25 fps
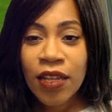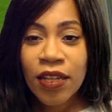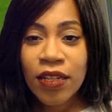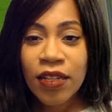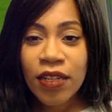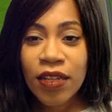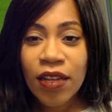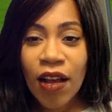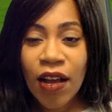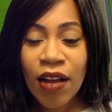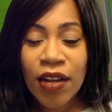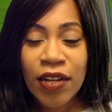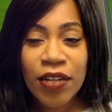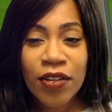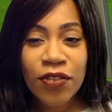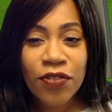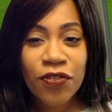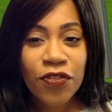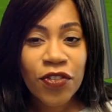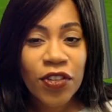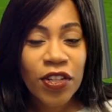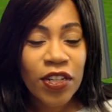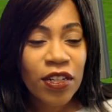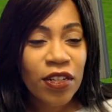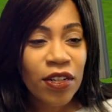kind
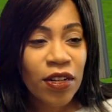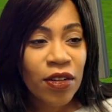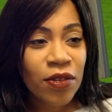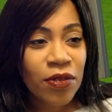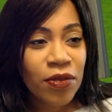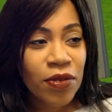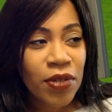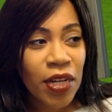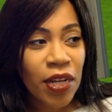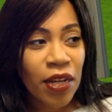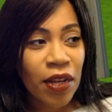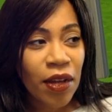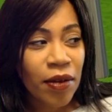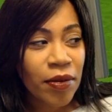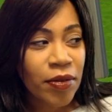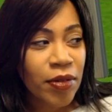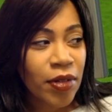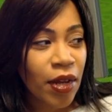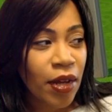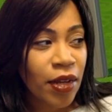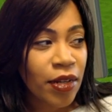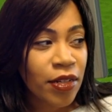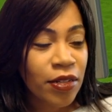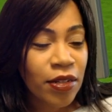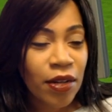of, you know, yeah,
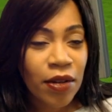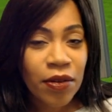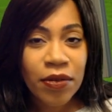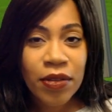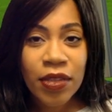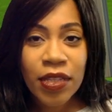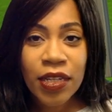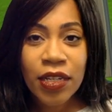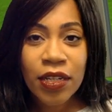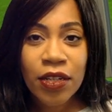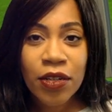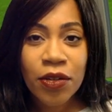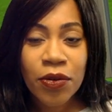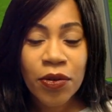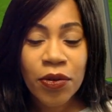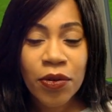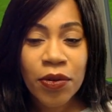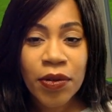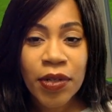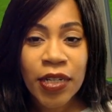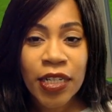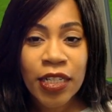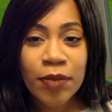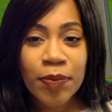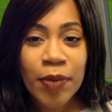I don't think
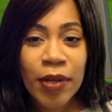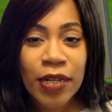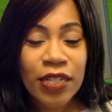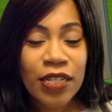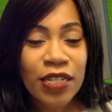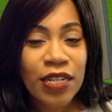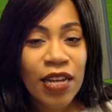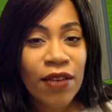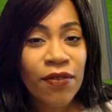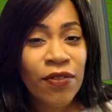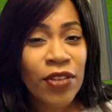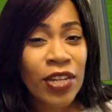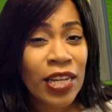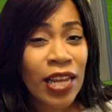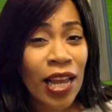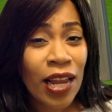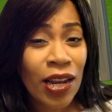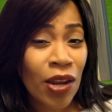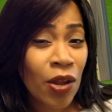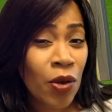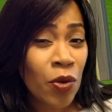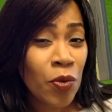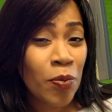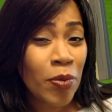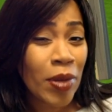you're expecting to have a
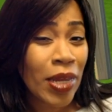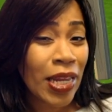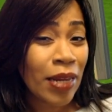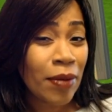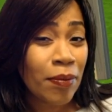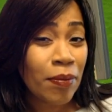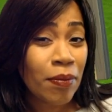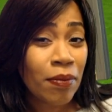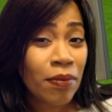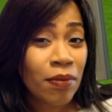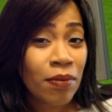yellow beam,